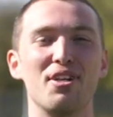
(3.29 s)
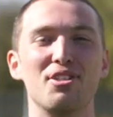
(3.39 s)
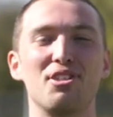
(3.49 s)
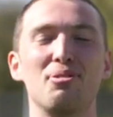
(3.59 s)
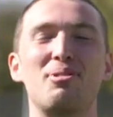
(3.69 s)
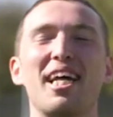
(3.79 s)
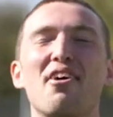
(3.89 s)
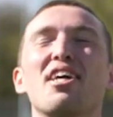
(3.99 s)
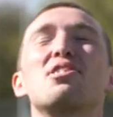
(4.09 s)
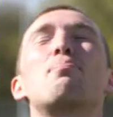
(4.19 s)
YouTube
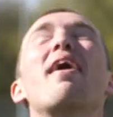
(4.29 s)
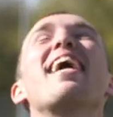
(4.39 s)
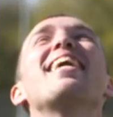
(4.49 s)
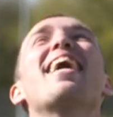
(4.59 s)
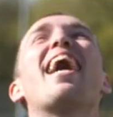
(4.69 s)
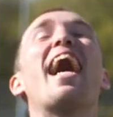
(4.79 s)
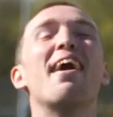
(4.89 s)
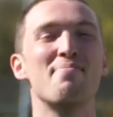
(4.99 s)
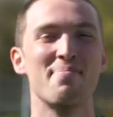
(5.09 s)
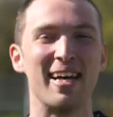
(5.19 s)
channel. It's been
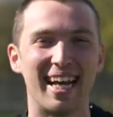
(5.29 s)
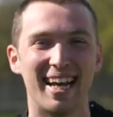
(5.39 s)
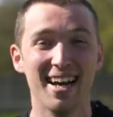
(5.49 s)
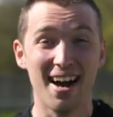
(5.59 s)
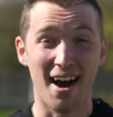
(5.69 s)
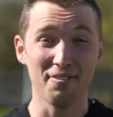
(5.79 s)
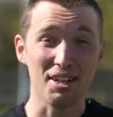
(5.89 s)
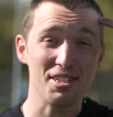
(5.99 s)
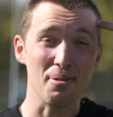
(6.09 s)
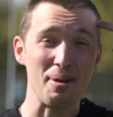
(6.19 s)
a minute. I've
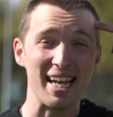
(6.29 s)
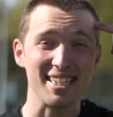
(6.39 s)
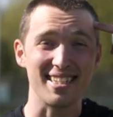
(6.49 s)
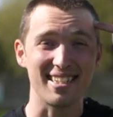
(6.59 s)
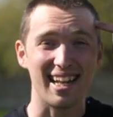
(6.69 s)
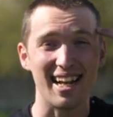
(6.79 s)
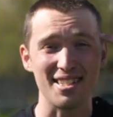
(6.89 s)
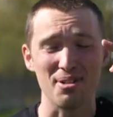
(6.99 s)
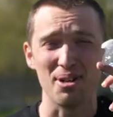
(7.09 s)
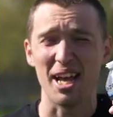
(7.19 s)
lost some hair since I
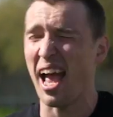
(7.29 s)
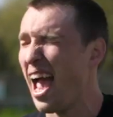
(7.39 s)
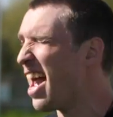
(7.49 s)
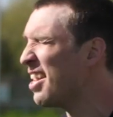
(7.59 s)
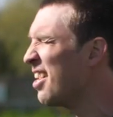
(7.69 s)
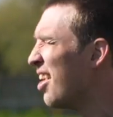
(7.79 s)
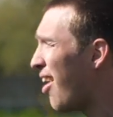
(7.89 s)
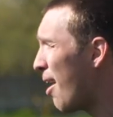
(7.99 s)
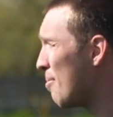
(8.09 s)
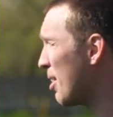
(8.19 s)
last saw you and
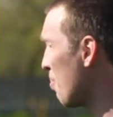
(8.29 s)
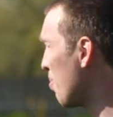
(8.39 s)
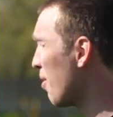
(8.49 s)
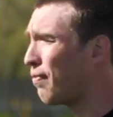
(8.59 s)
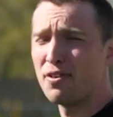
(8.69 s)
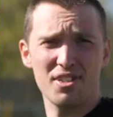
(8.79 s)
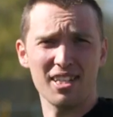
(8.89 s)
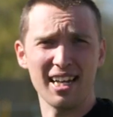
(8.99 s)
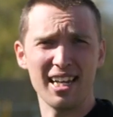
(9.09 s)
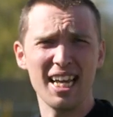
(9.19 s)
I'm in the beautiful
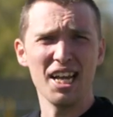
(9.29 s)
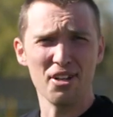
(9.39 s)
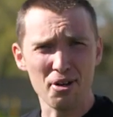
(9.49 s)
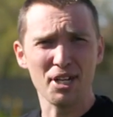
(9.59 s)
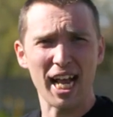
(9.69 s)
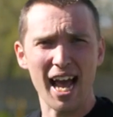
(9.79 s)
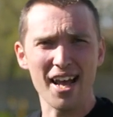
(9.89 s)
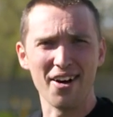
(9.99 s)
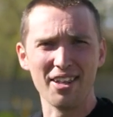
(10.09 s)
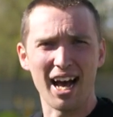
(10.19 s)
sunny
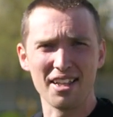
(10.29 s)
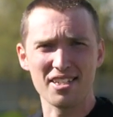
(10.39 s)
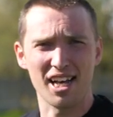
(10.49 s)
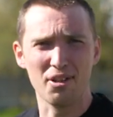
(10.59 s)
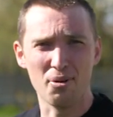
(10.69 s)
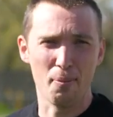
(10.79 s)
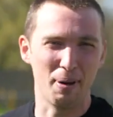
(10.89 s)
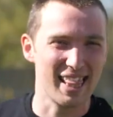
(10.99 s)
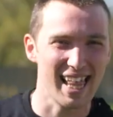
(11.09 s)
UK on the other side of the world, but